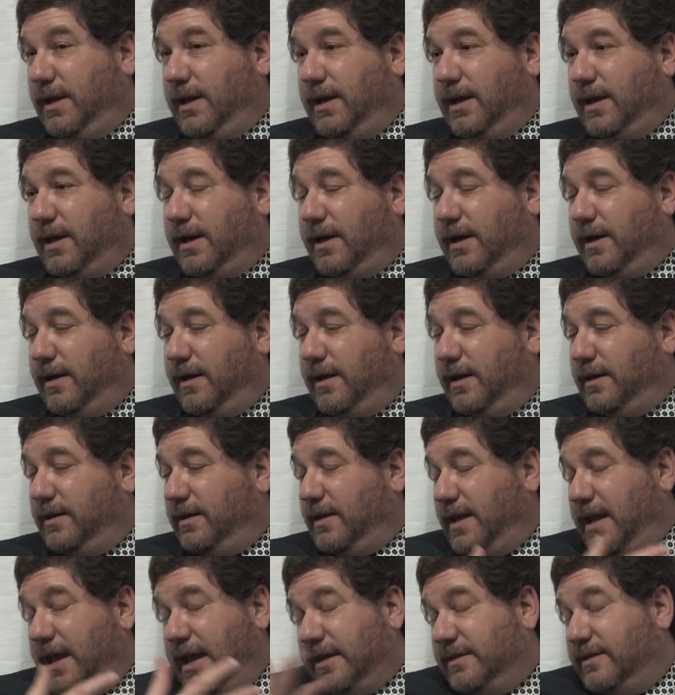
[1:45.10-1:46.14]

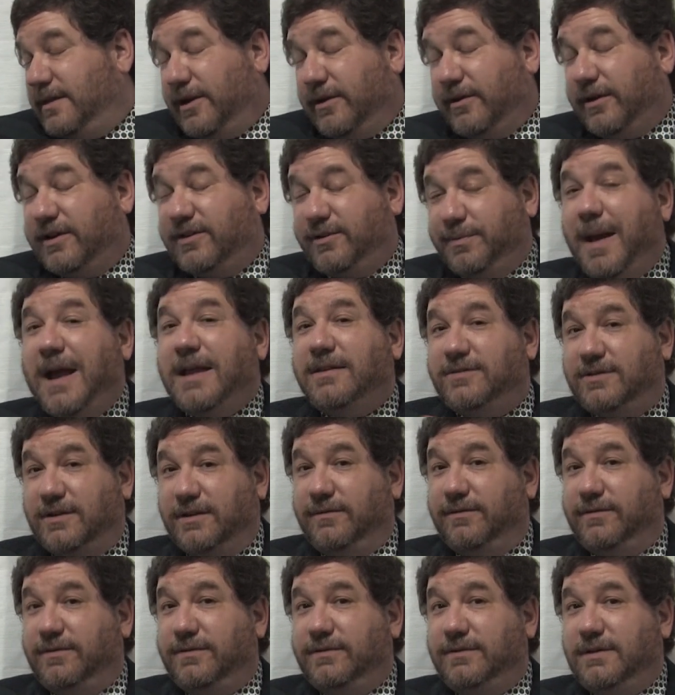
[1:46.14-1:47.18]
They're
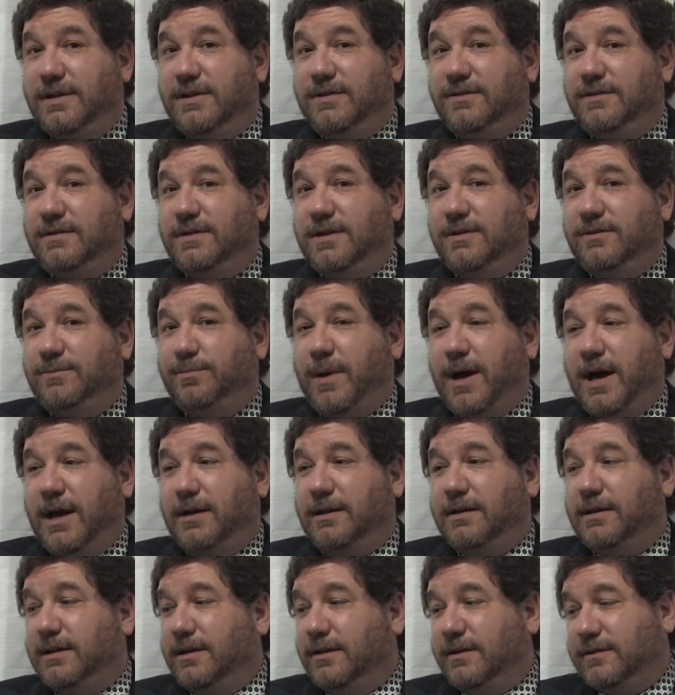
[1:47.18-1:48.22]
expensive. These
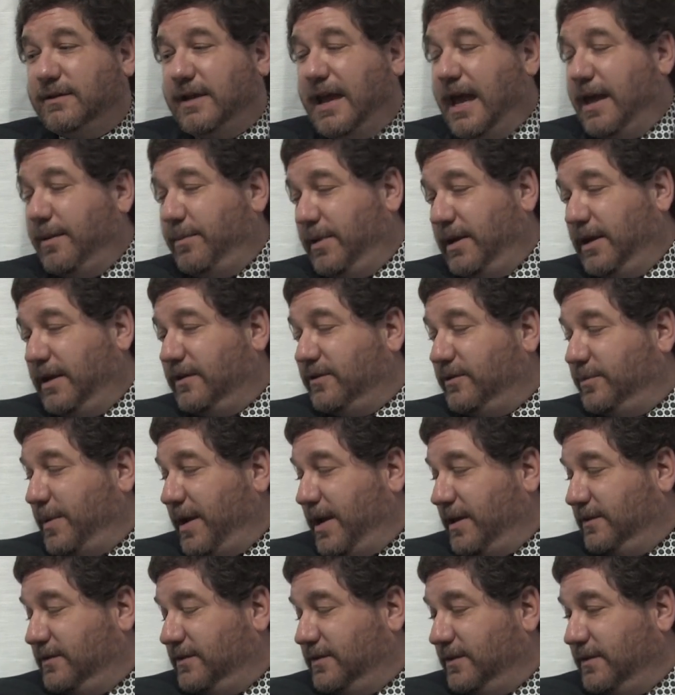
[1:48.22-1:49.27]
bottlings can be
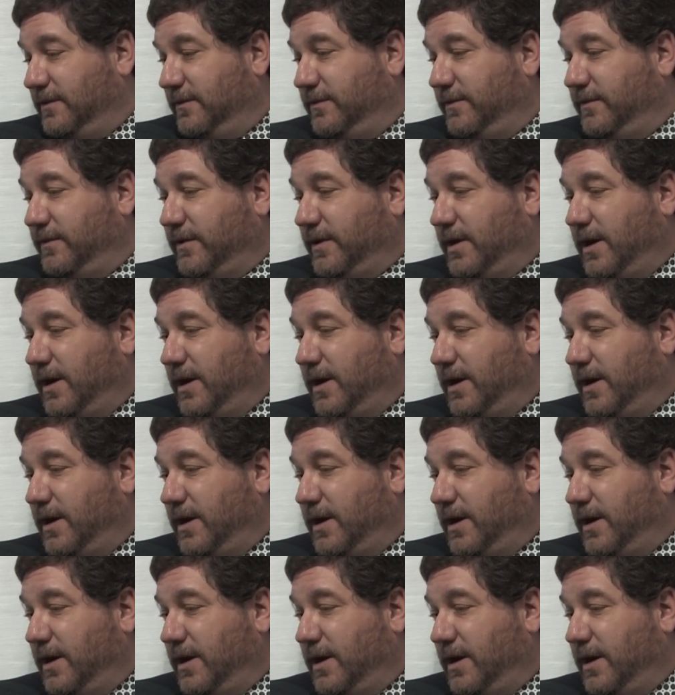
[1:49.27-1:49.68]
expensive.